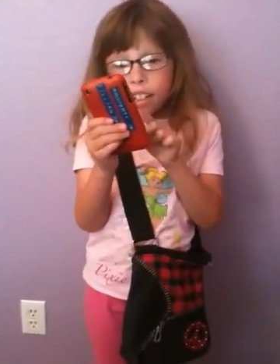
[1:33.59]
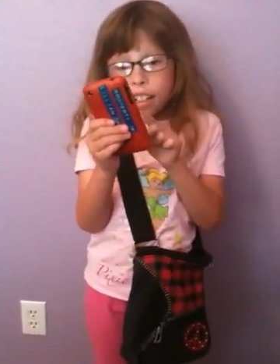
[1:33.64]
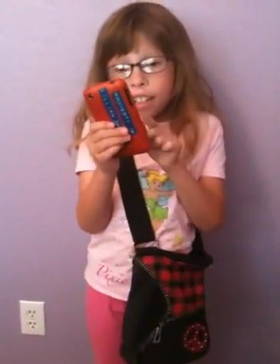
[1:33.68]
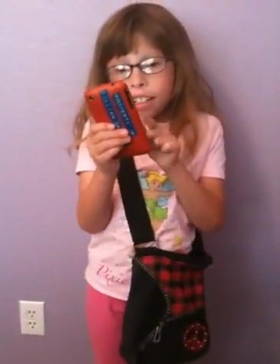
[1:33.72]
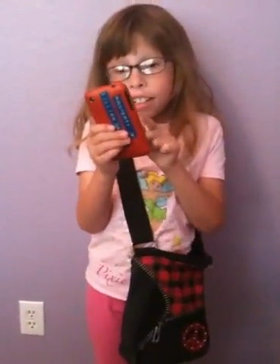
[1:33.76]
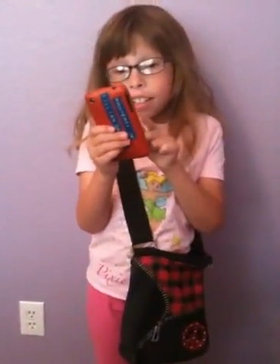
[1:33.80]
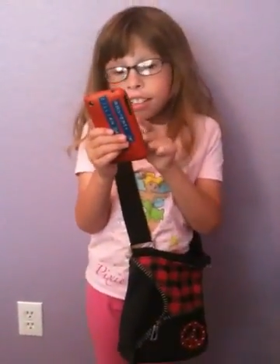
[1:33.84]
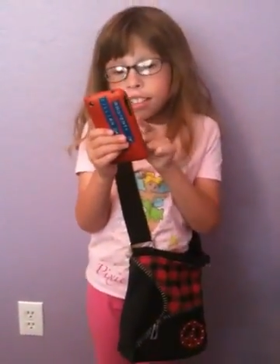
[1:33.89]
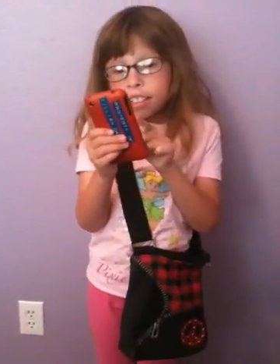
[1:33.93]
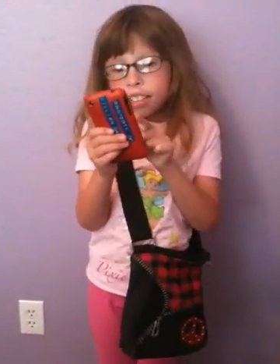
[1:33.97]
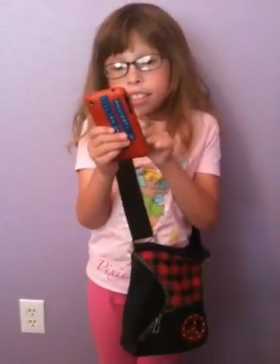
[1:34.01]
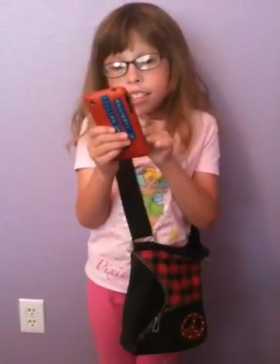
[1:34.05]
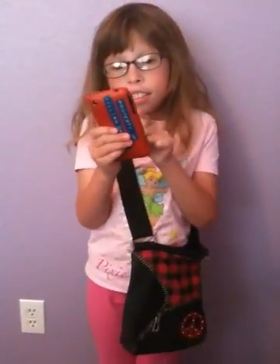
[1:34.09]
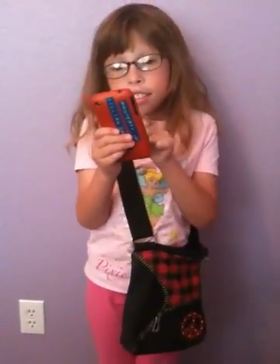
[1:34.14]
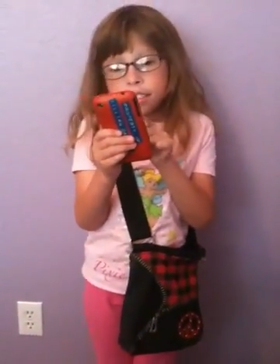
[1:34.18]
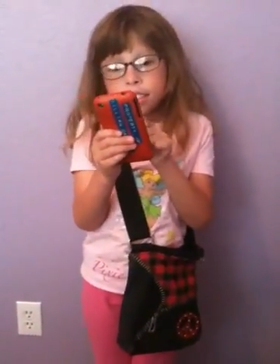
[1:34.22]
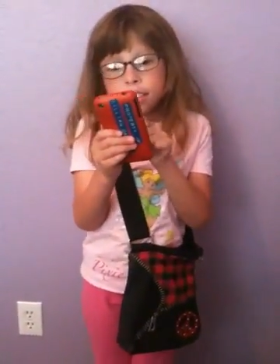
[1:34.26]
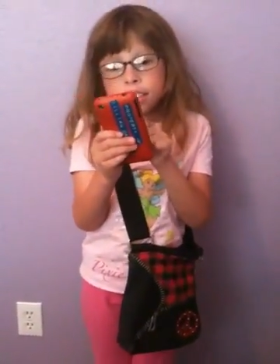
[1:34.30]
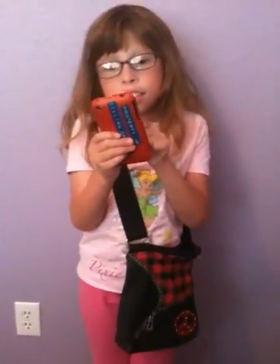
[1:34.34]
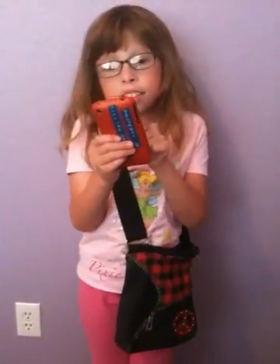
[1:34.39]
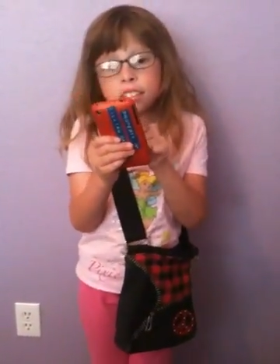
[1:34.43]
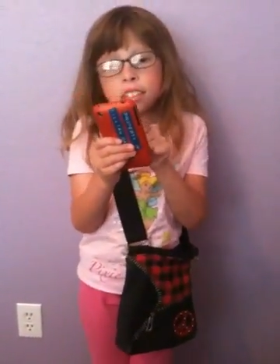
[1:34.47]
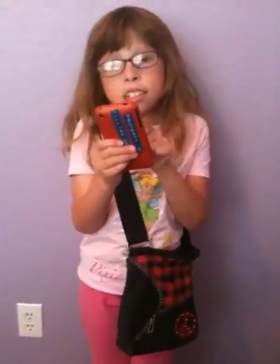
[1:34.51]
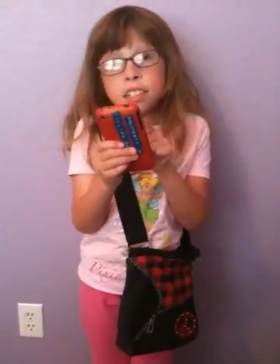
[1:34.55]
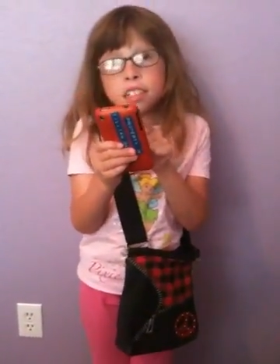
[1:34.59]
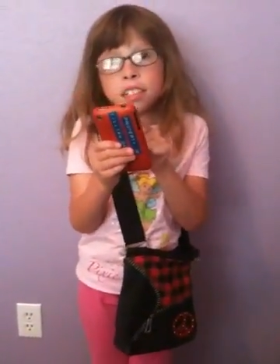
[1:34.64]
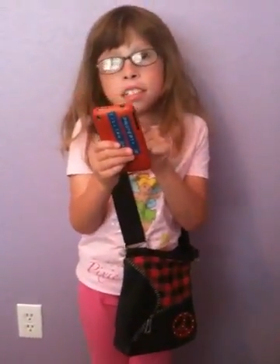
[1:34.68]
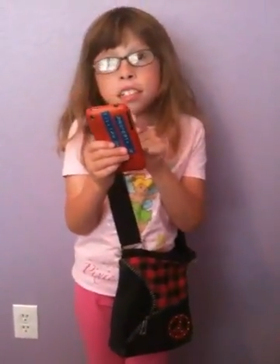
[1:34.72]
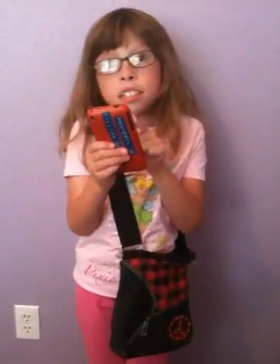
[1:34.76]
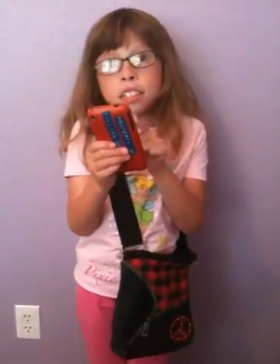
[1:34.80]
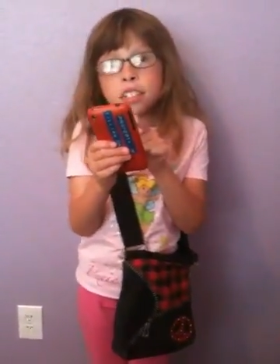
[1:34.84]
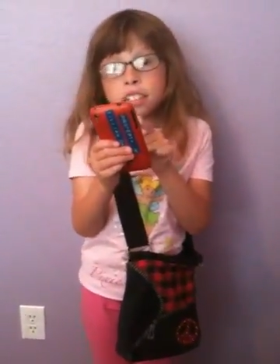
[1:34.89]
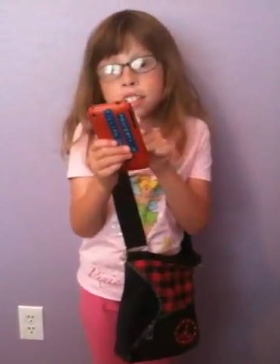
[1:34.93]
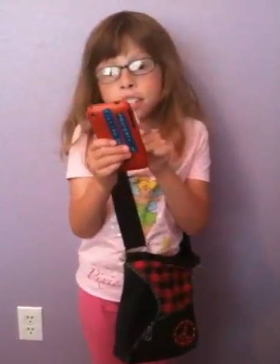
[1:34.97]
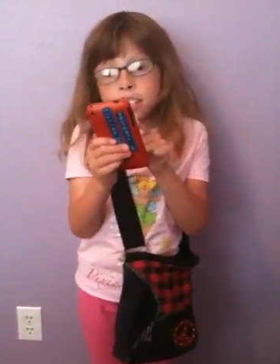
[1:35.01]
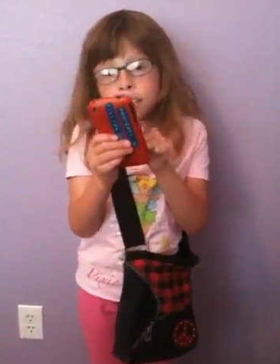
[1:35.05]
Mm.
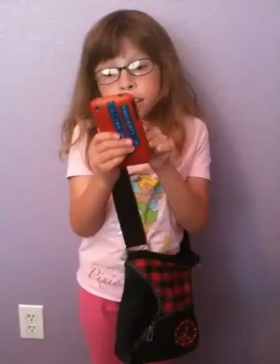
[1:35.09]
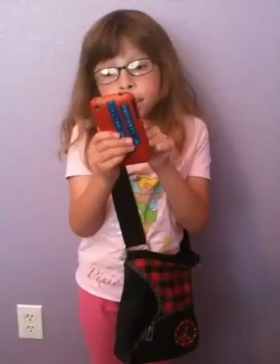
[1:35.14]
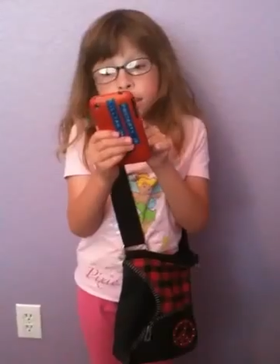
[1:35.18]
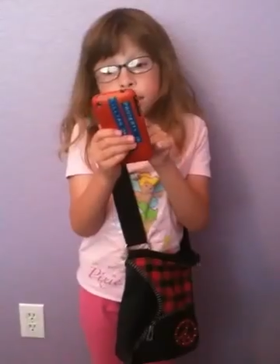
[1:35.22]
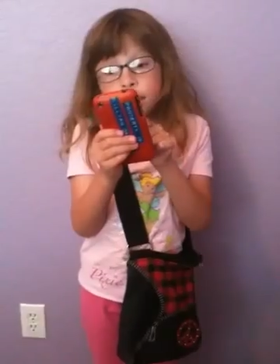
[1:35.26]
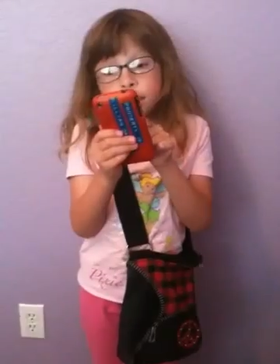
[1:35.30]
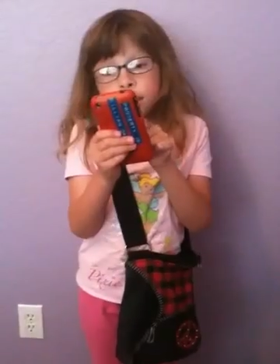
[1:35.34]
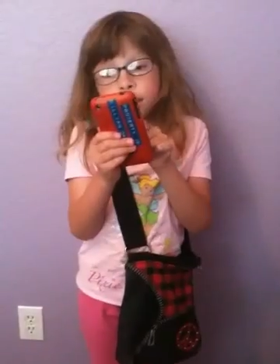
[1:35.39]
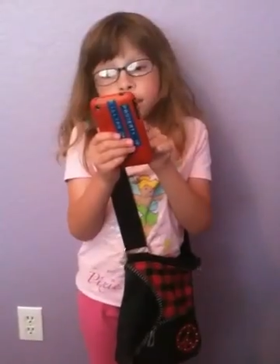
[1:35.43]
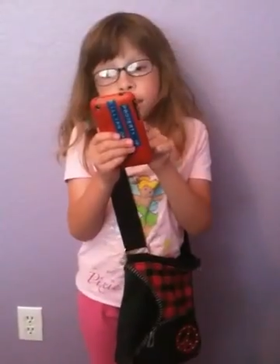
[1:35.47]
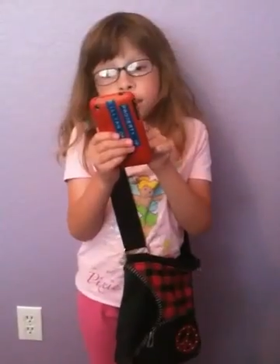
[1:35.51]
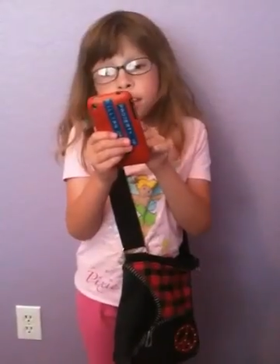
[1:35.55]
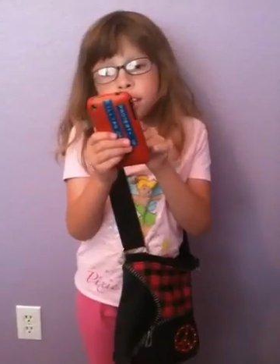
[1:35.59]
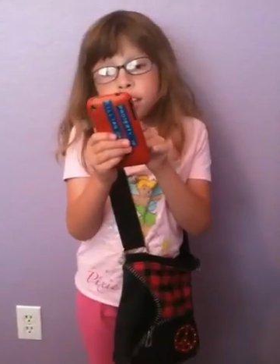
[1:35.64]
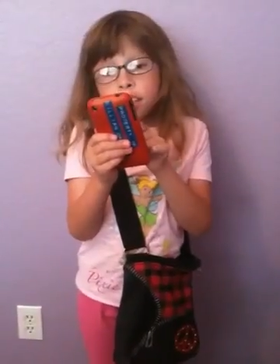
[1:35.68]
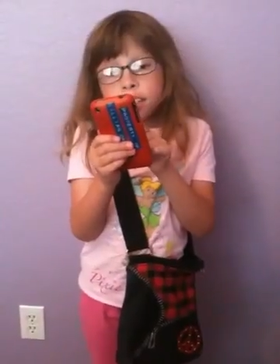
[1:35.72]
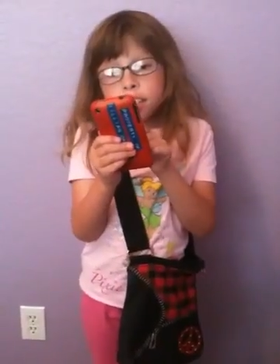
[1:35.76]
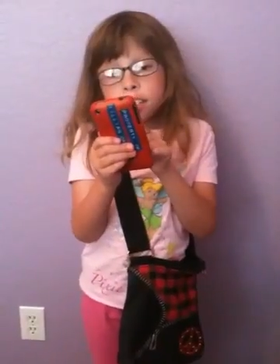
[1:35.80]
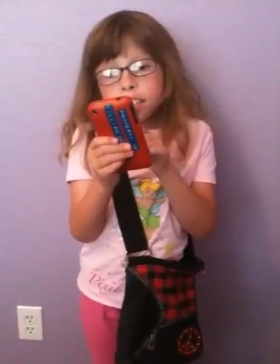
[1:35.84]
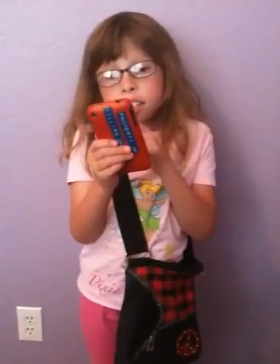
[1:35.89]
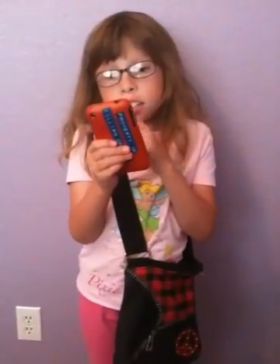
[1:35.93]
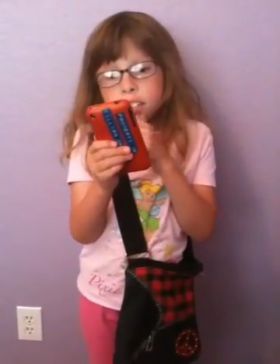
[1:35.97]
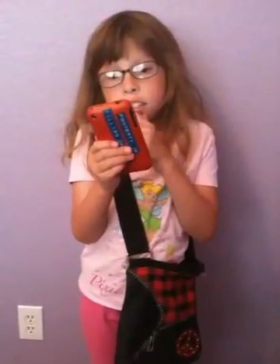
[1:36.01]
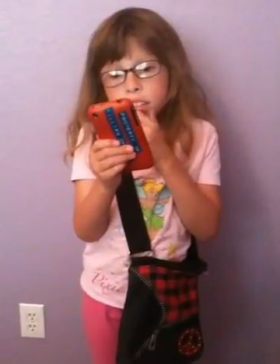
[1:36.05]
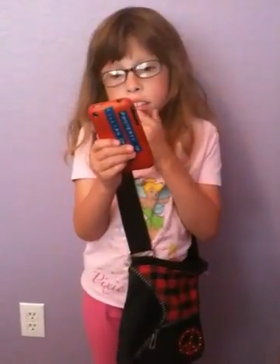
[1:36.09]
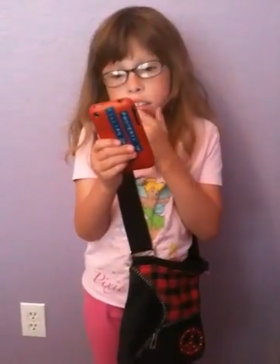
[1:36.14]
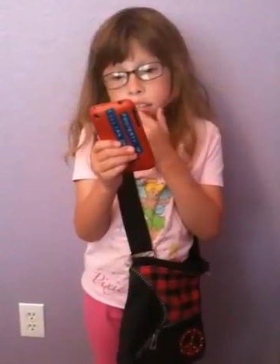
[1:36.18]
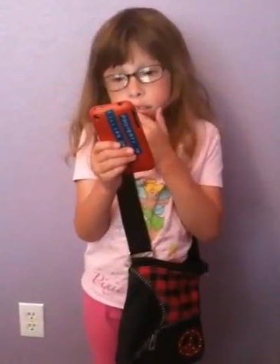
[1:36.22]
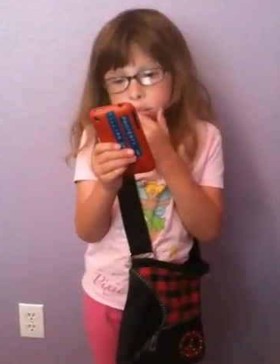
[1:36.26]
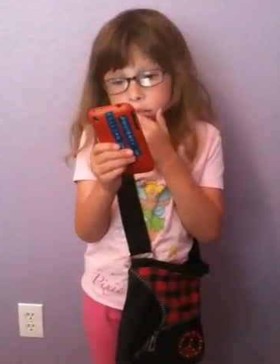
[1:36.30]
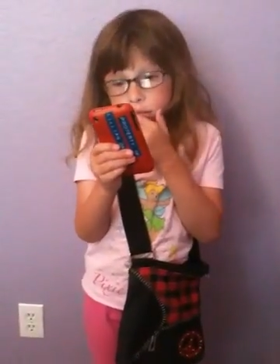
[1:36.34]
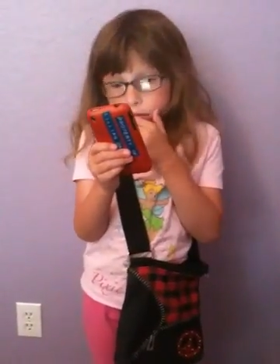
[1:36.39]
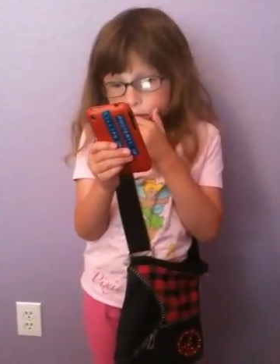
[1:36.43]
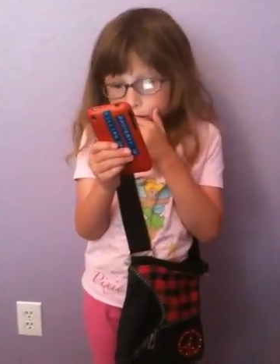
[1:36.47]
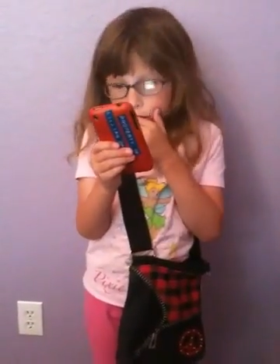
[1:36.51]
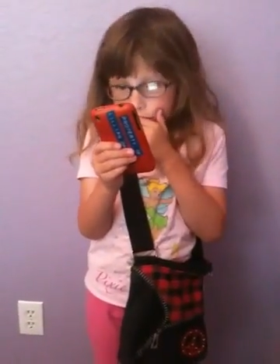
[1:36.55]
So just say one or two things in there